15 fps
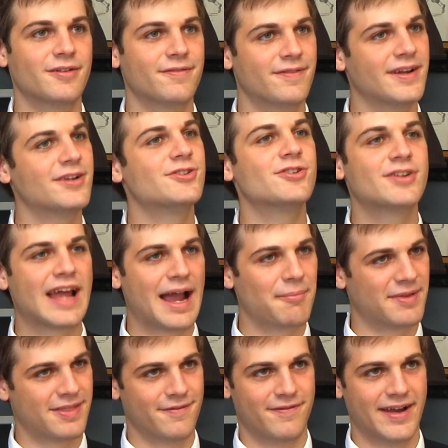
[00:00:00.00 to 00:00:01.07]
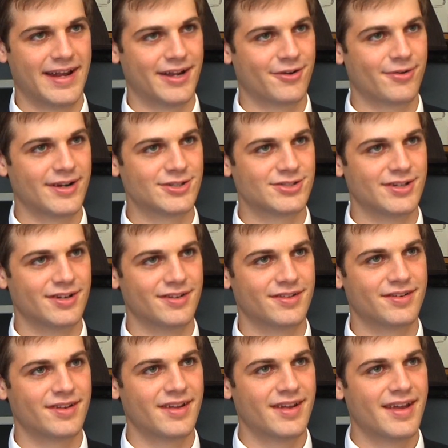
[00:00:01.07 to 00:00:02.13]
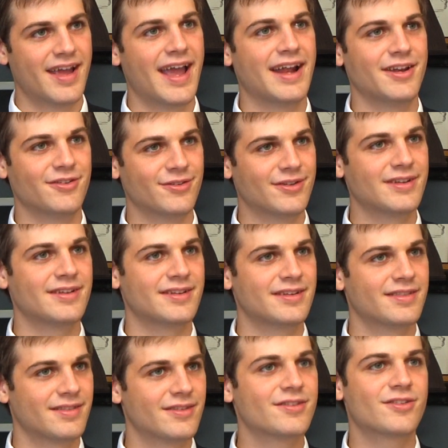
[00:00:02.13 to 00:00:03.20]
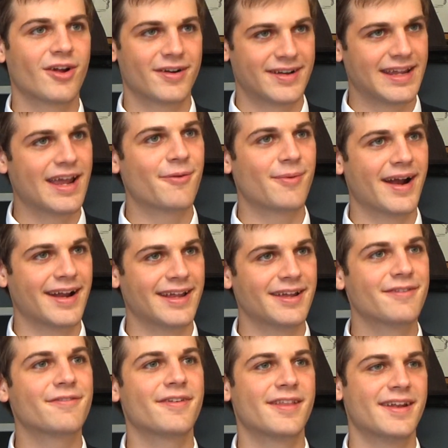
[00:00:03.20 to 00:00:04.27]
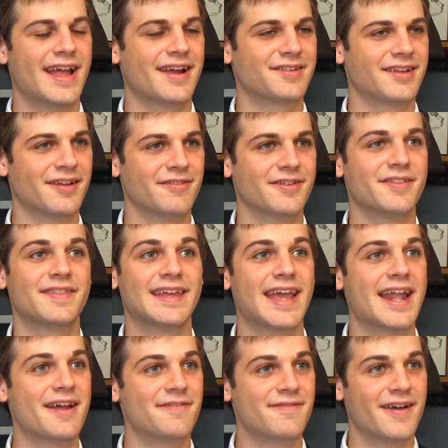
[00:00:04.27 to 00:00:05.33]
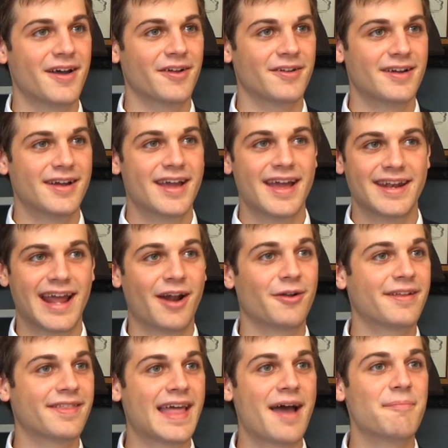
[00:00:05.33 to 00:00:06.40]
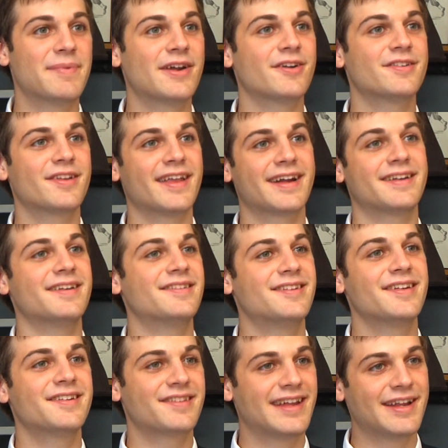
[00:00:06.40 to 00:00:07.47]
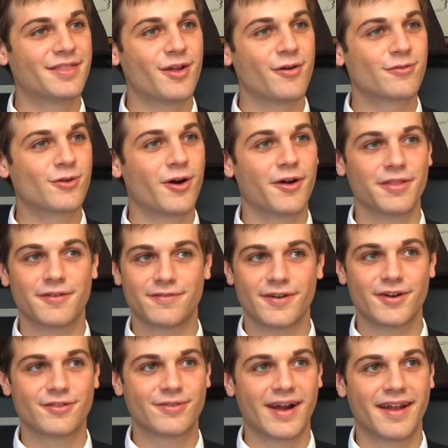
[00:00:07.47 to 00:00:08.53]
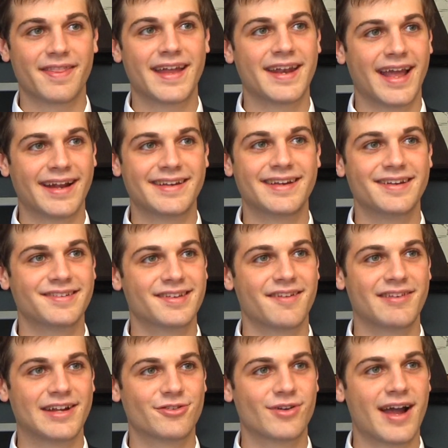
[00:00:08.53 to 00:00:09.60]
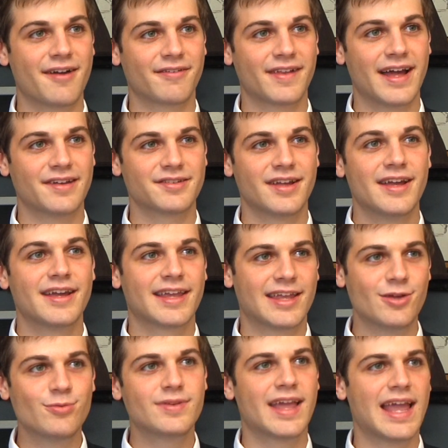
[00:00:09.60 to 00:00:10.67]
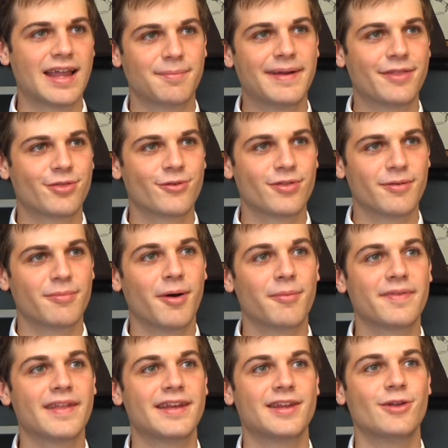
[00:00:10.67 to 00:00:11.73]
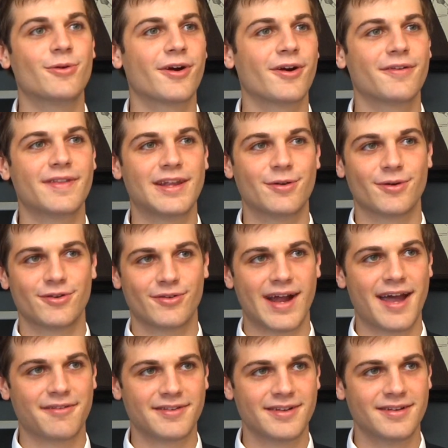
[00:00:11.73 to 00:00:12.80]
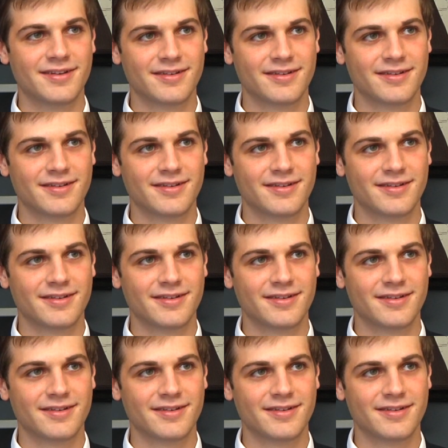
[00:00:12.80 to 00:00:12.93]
finish your time at the Fighting Christians, and you start to get ready for the next level, the NFL. Not only that, but you're selected 16th overall in the first round, that 1970 draft class. Can you take me through the moment that you heard that you were drafted?